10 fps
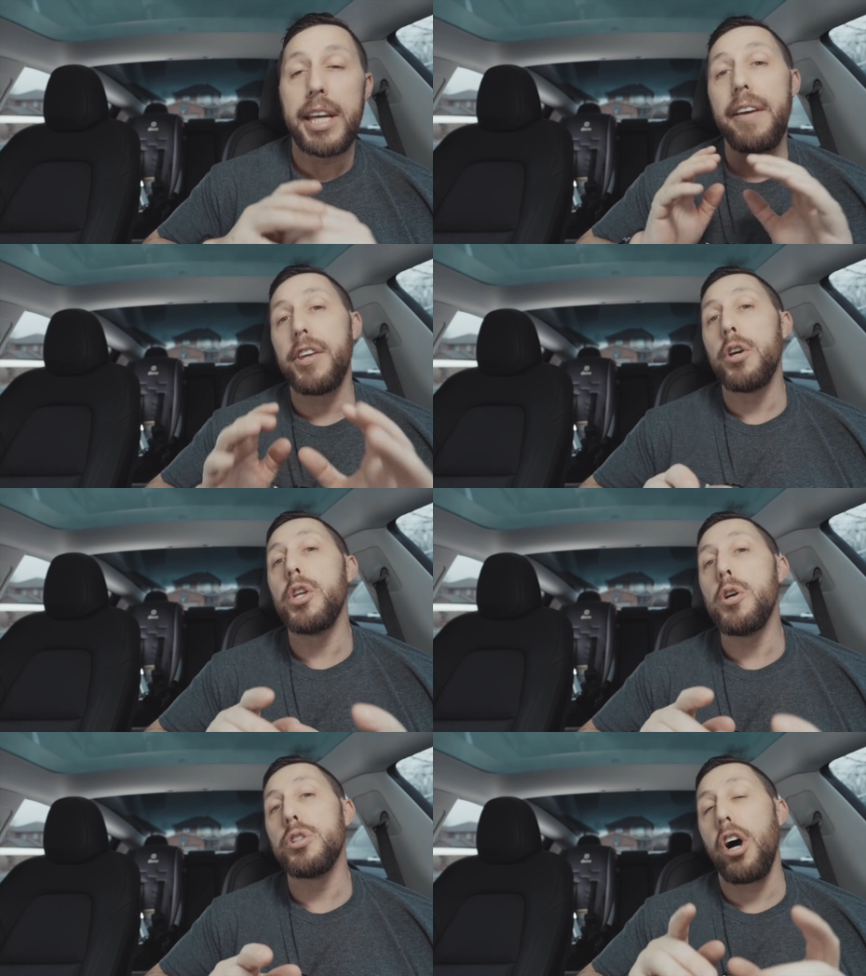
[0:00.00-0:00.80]
If you
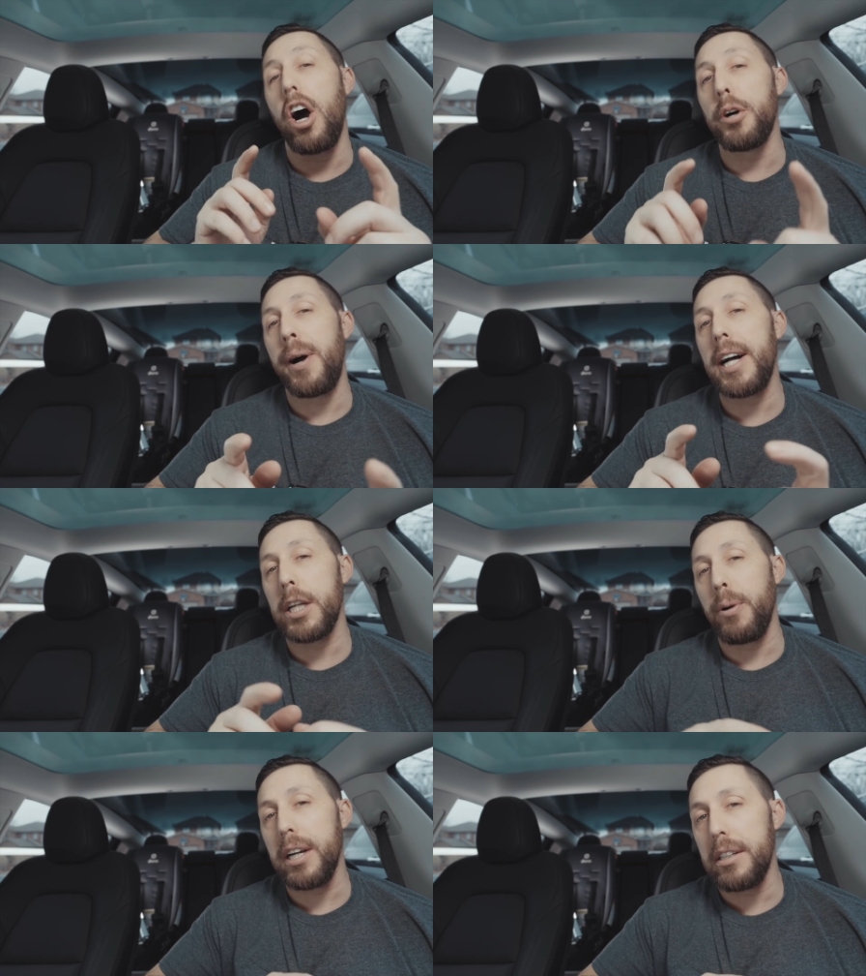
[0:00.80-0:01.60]
use
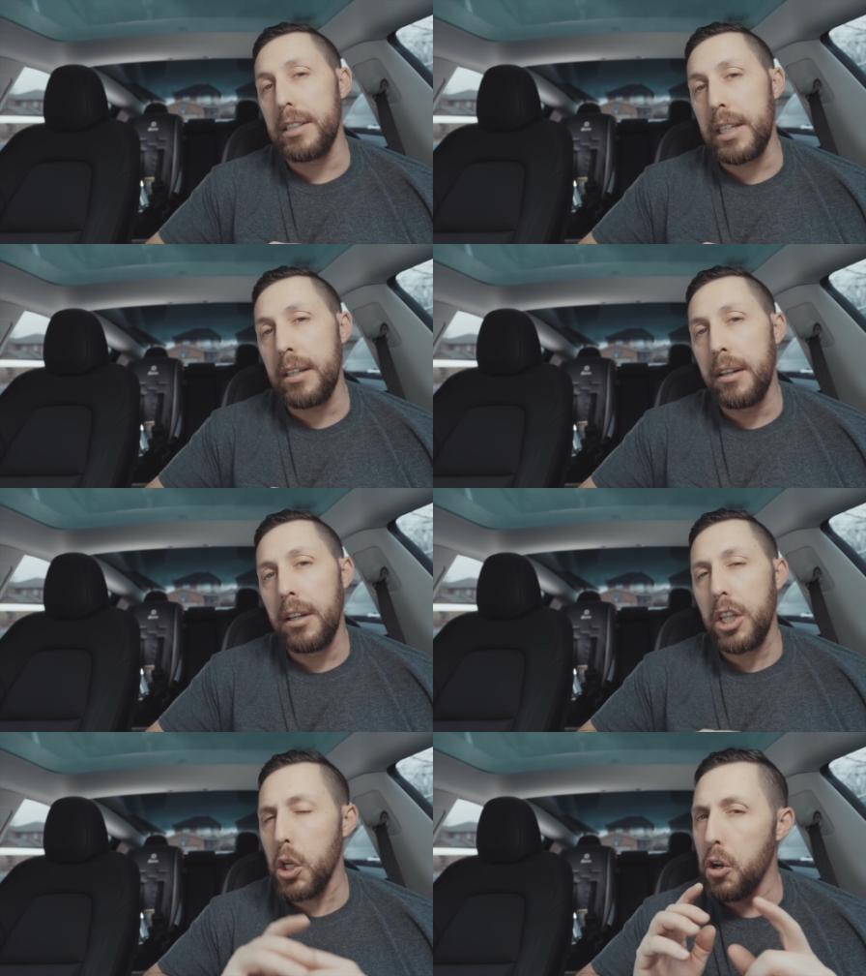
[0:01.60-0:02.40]
Autopilot regularly,
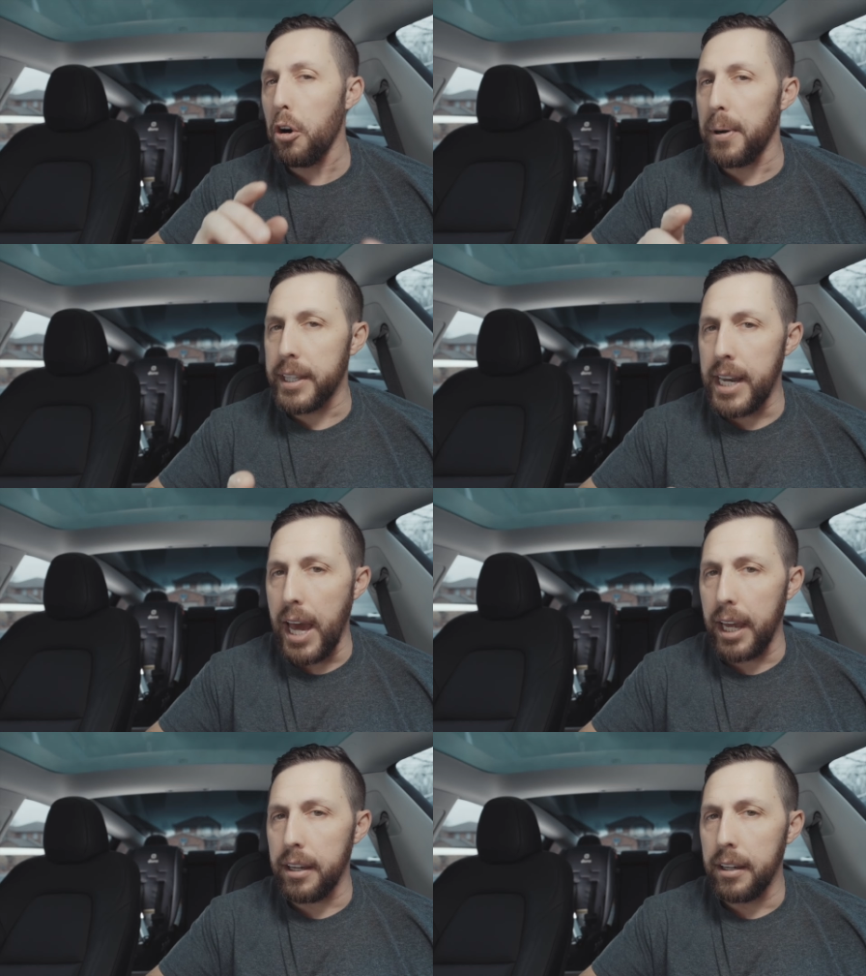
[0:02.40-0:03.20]
you know about the
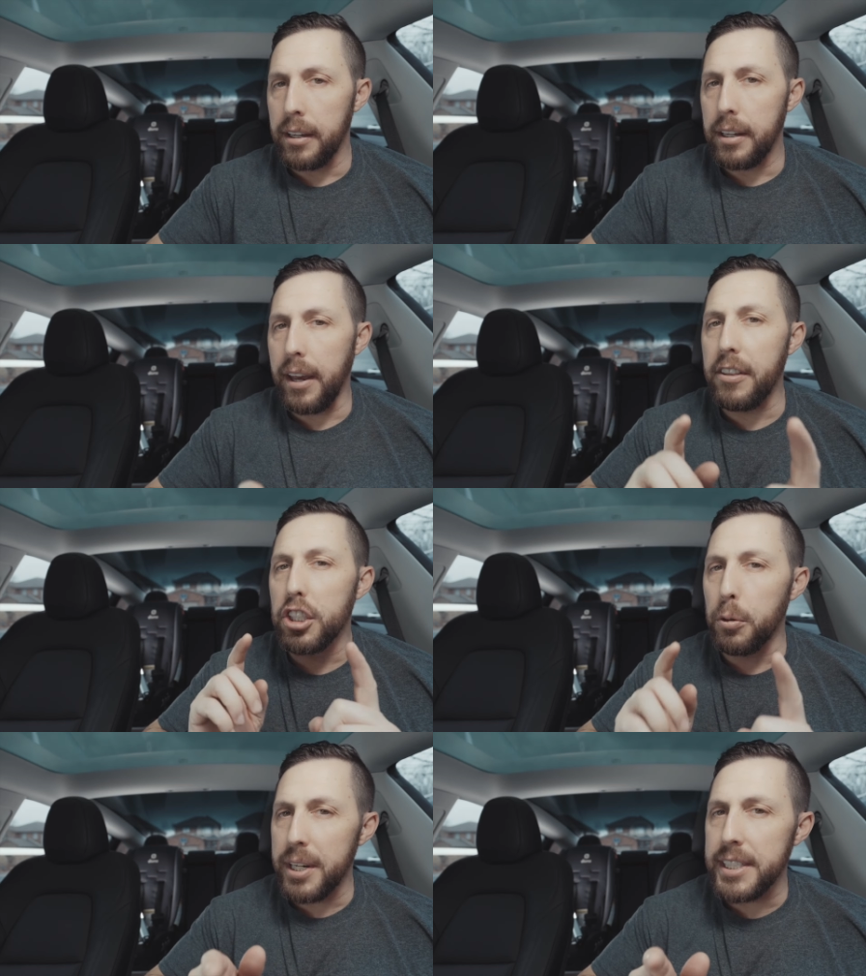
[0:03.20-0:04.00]
nag. And
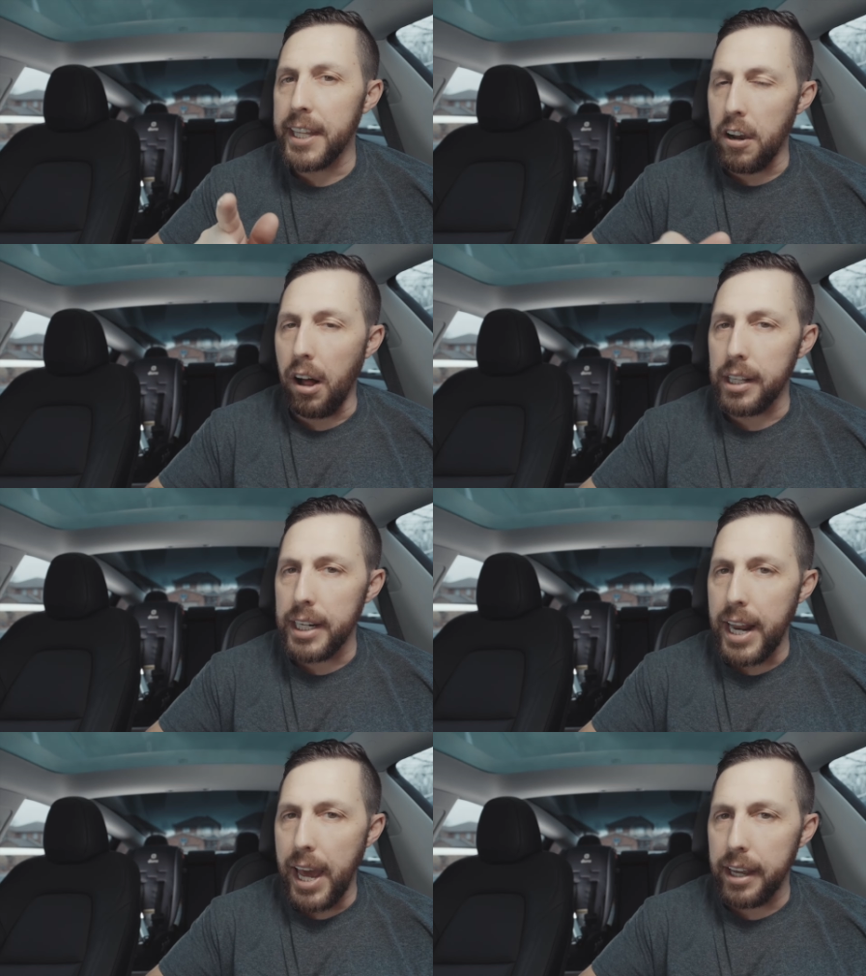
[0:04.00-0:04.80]
there's a reason they call it
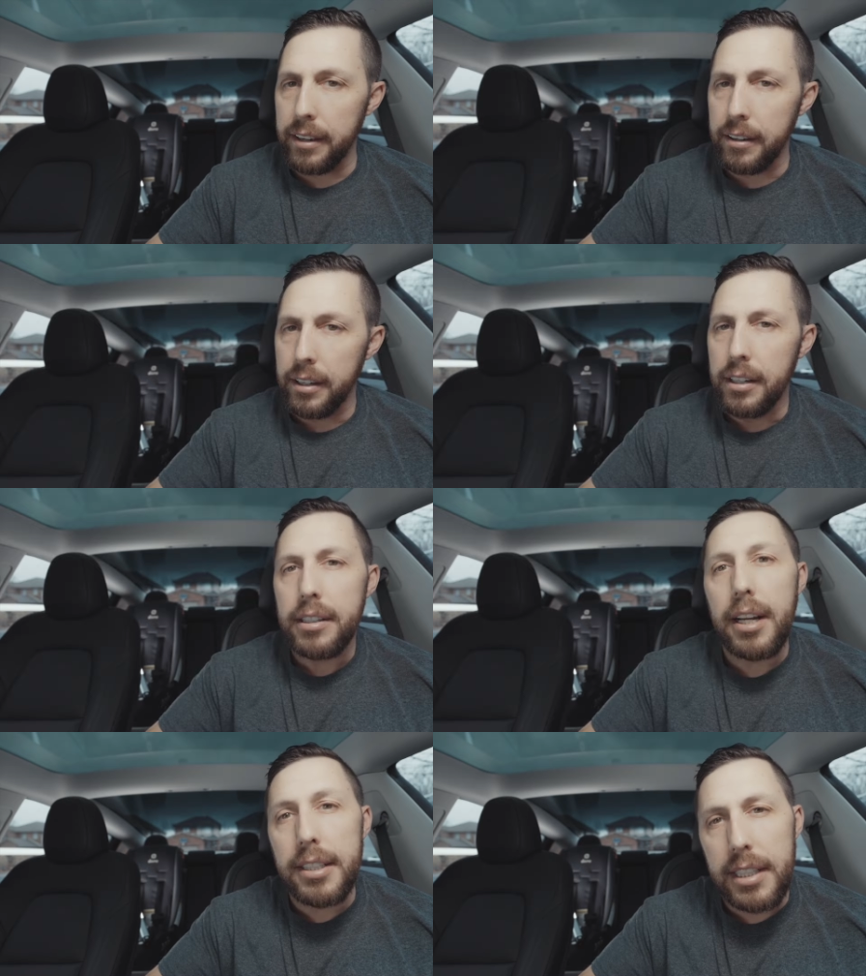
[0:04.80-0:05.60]
a nag,
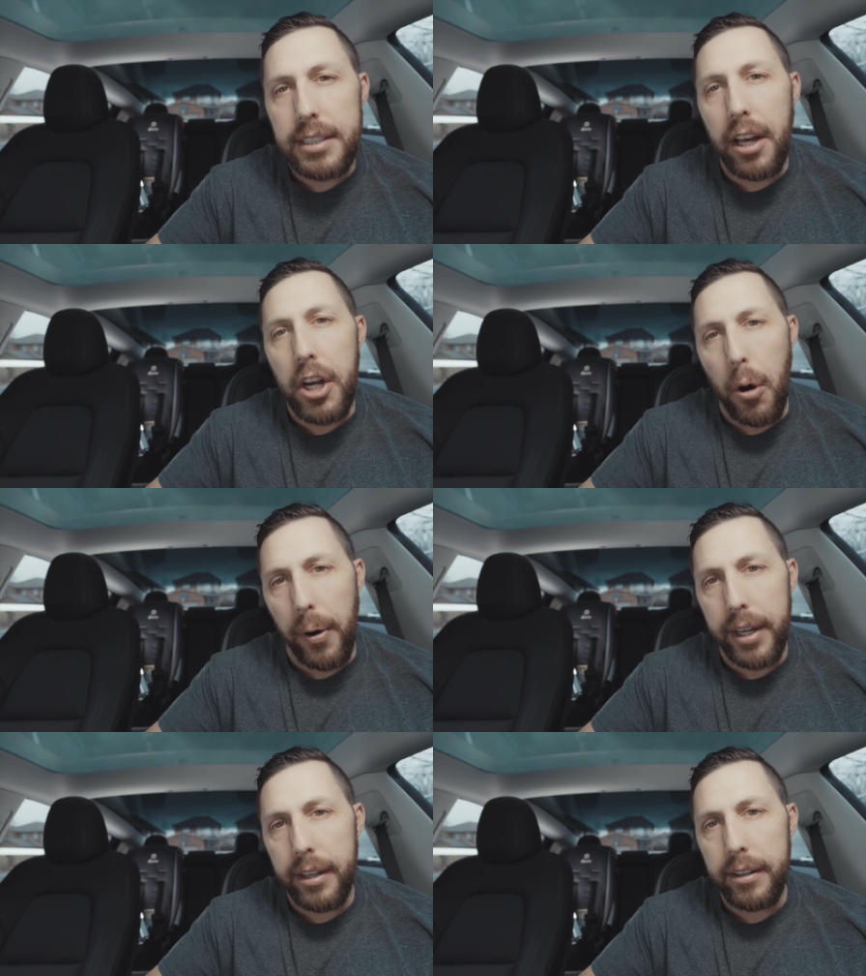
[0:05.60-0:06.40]
because it's
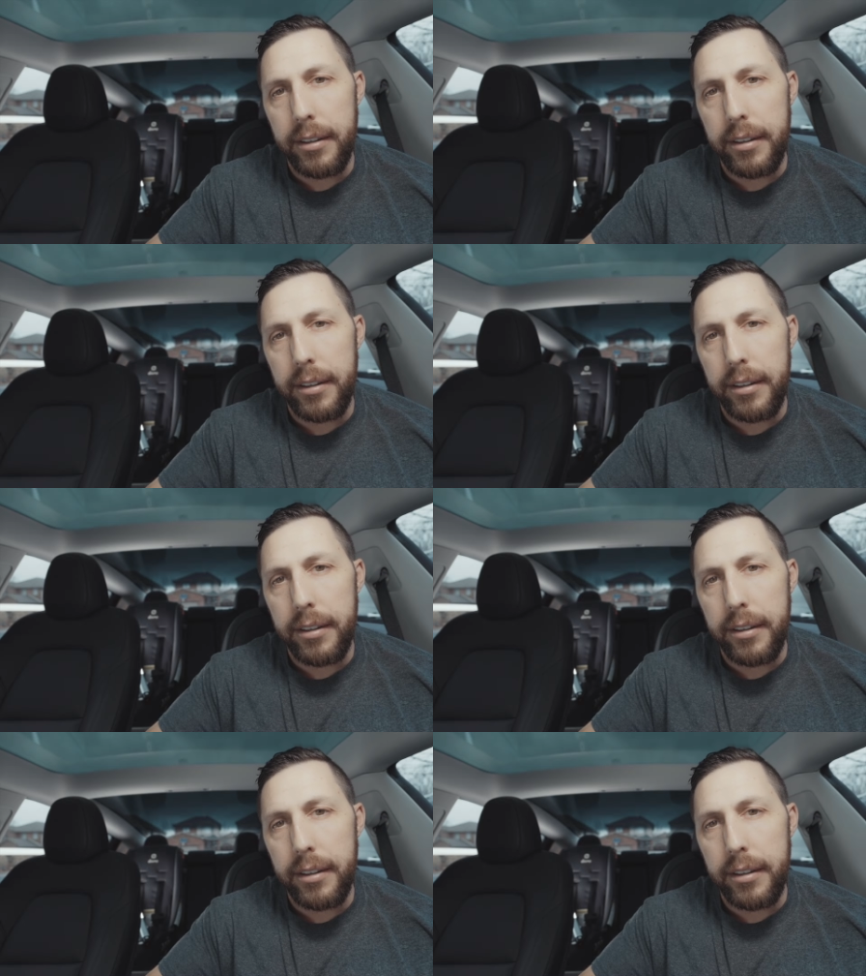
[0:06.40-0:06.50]
annoying.